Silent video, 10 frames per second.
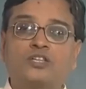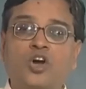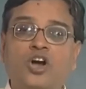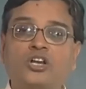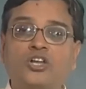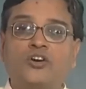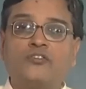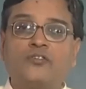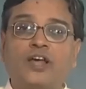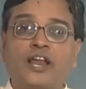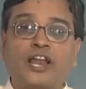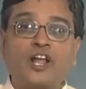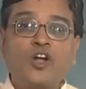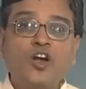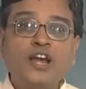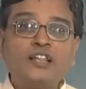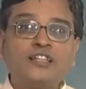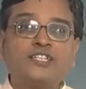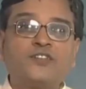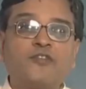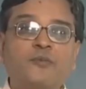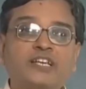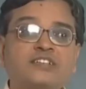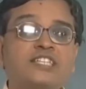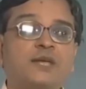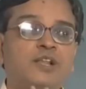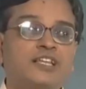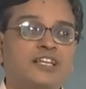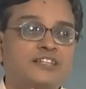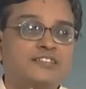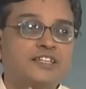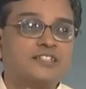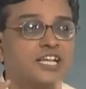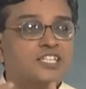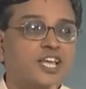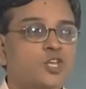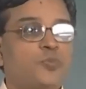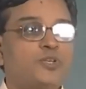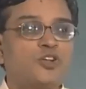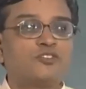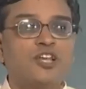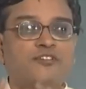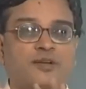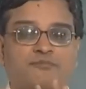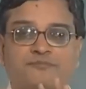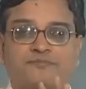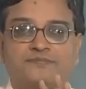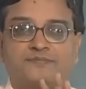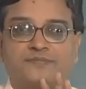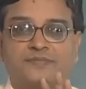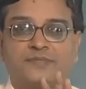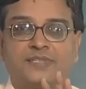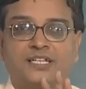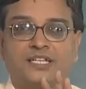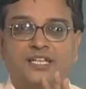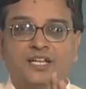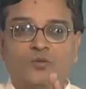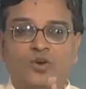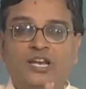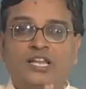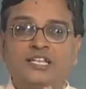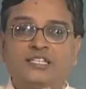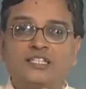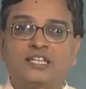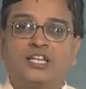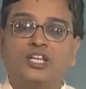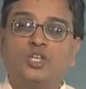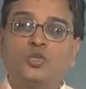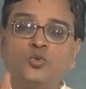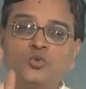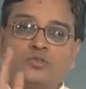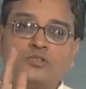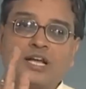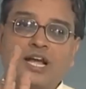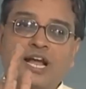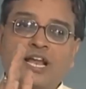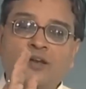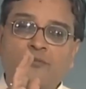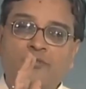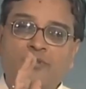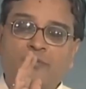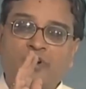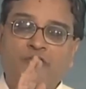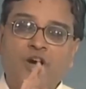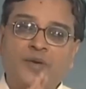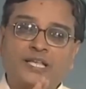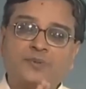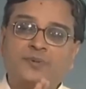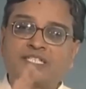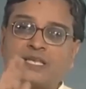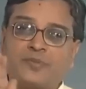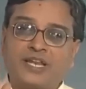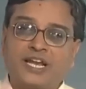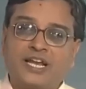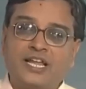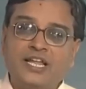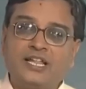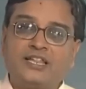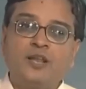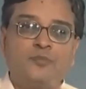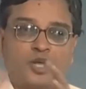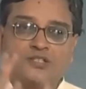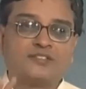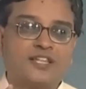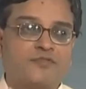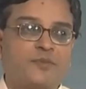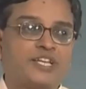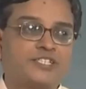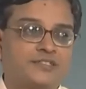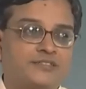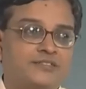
thought of recording this information simultaneously. Such equipments also have come. One is use and perform experiment separately, then process the information.